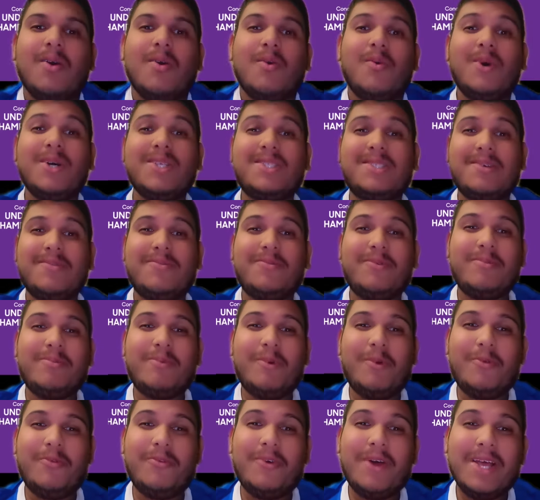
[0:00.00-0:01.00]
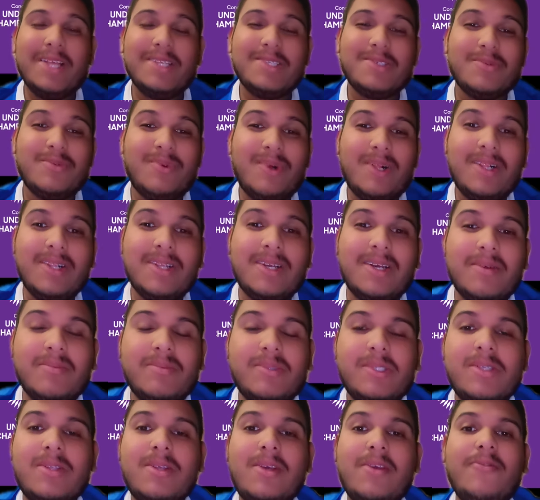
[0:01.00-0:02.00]
What's up, football fans? Welcome
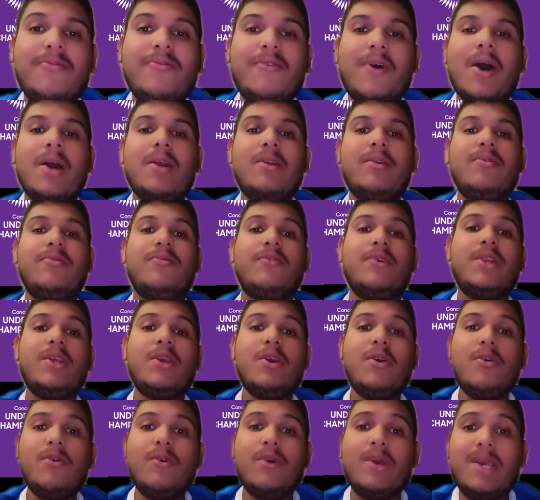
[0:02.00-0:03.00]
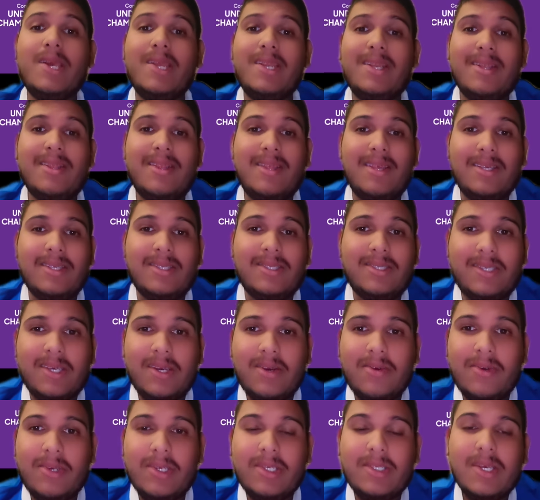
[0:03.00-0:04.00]
to the final video in the
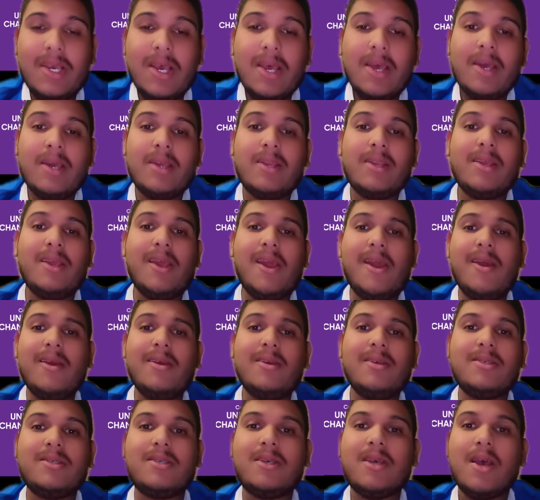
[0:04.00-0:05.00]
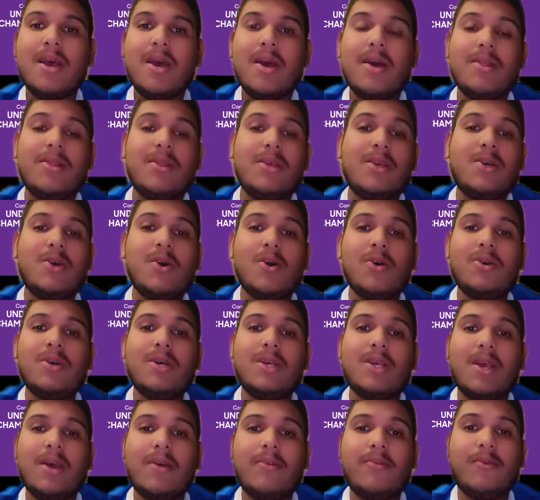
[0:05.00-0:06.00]
series. It is the
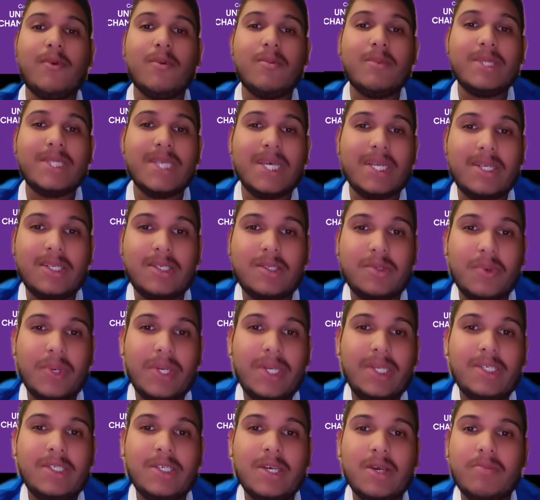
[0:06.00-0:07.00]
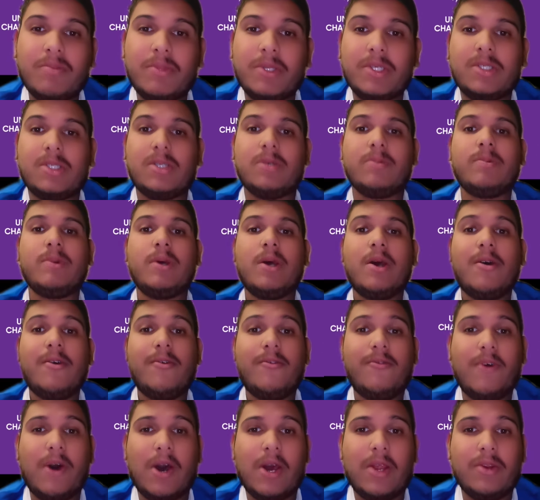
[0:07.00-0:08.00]
CONCACAF Women's Under-20 Championship
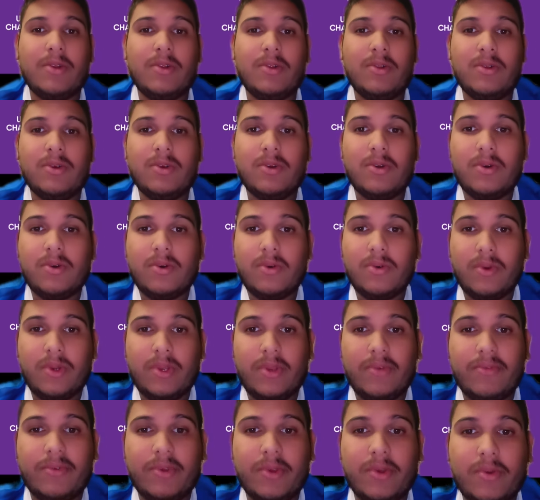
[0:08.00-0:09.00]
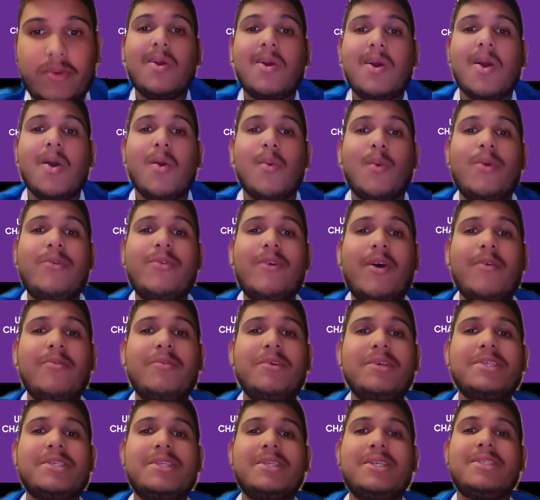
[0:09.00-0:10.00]
final review. We've
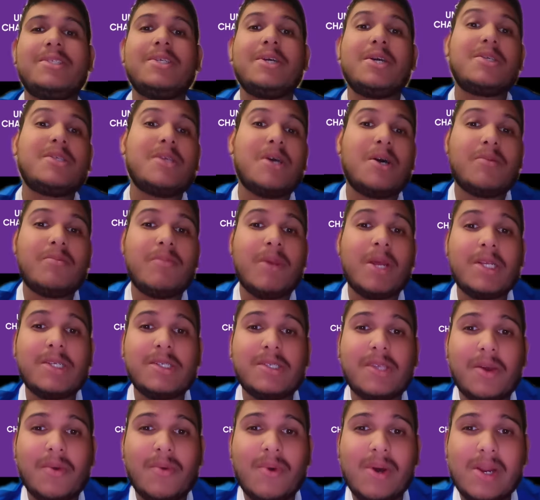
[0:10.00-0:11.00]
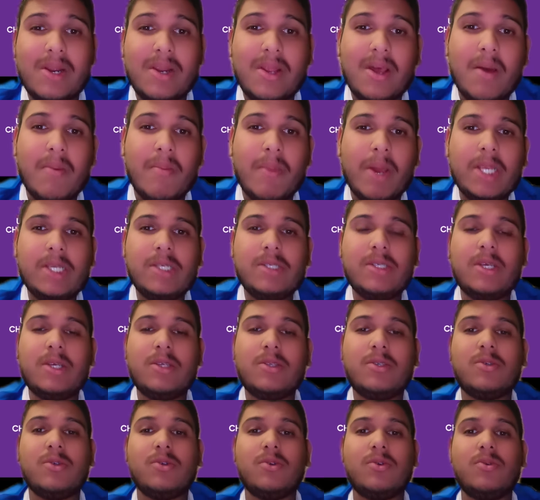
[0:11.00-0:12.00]
obviously checked out match day 1, match day
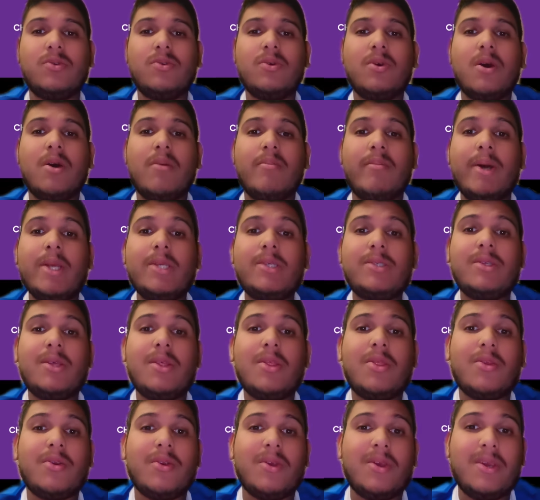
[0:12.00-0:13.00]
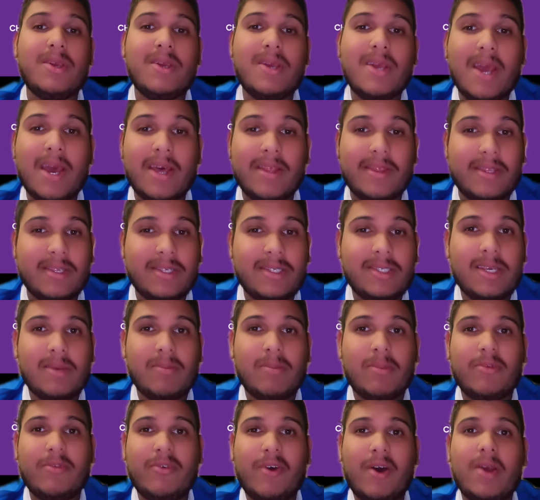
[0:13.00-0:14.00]
2, match day 3 and the
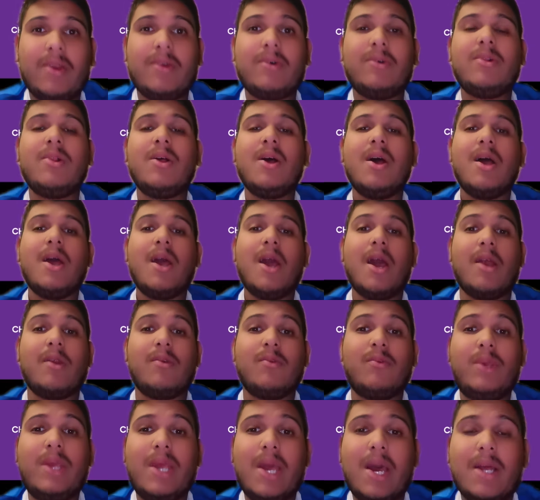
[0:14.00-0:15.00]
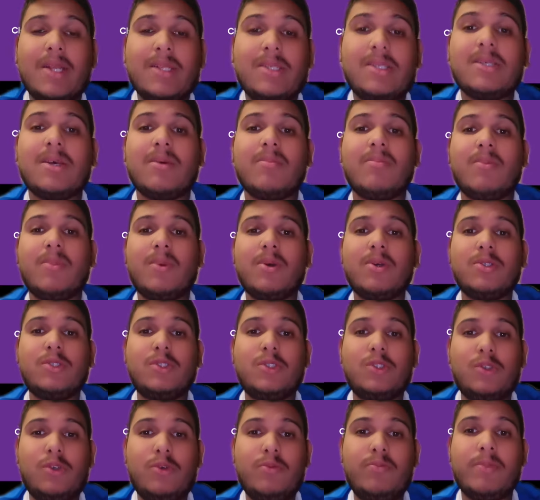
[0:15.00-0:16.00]
semi-final, and we had some
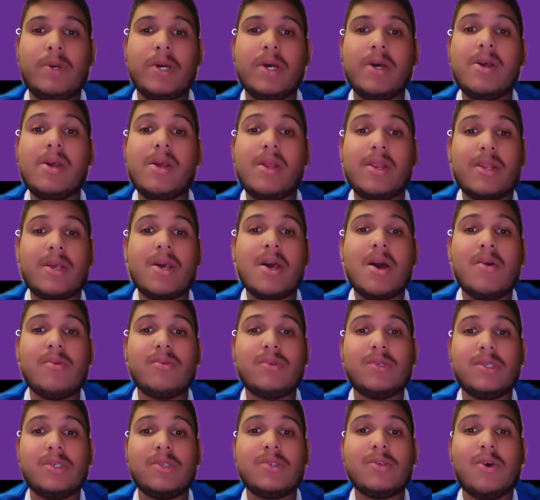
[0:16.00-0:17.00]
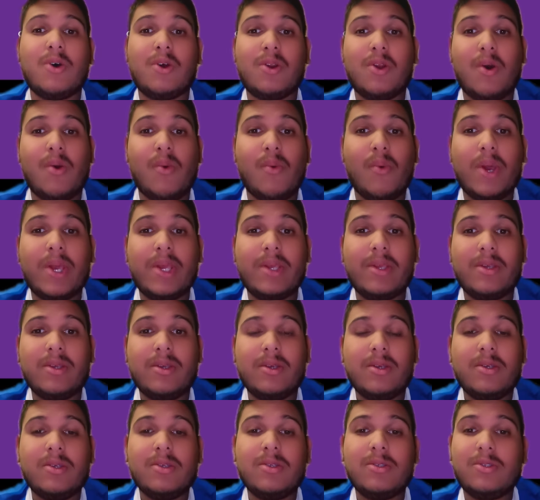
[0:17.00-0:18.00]
super encounters on our way
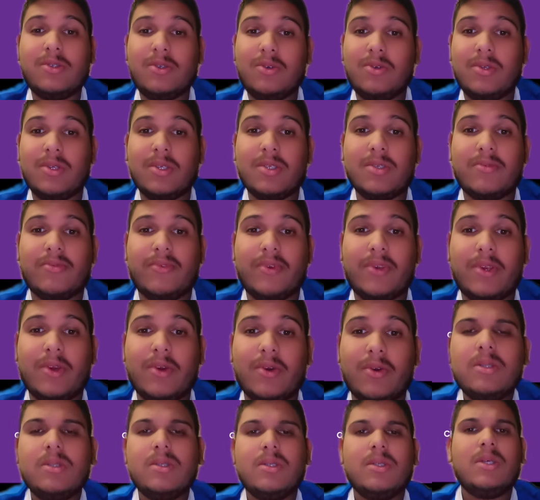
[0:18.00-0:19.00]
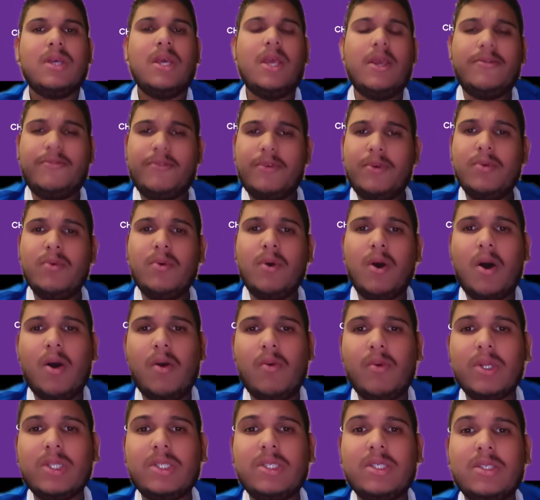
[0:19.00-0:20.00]
to this video. If you are
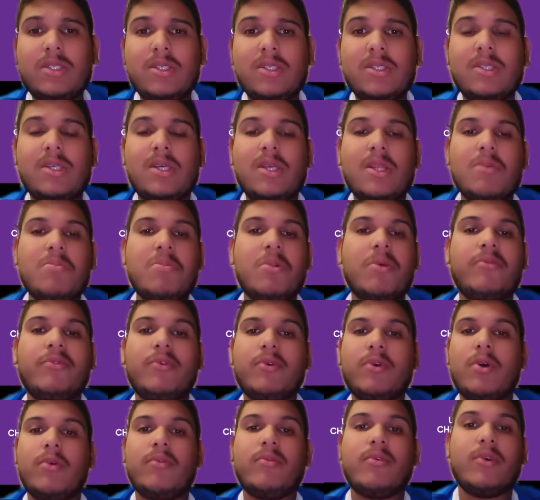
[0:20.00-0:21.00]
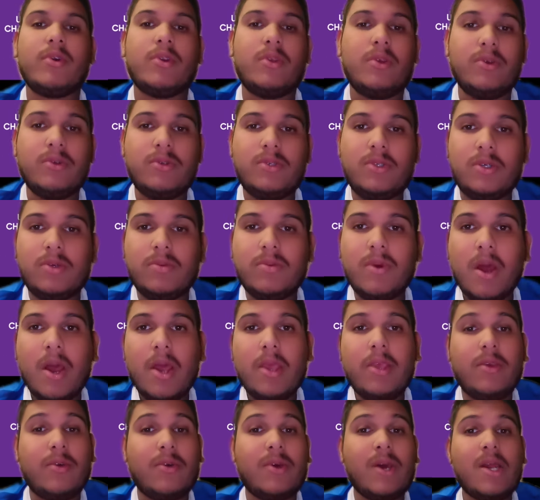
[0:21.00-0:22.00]
wanting to see them, if you're over on YouTube,
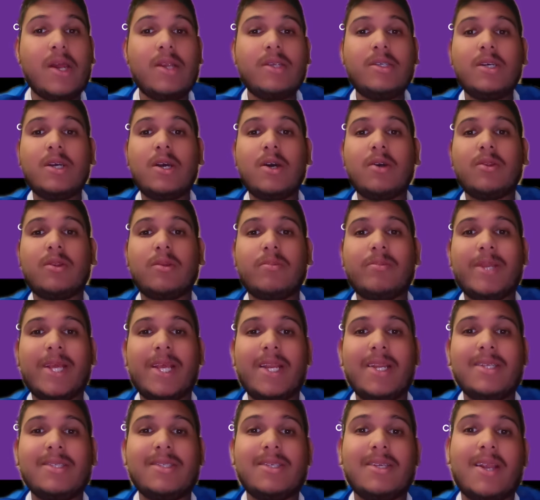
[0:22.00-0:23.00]
you can check out the playlist.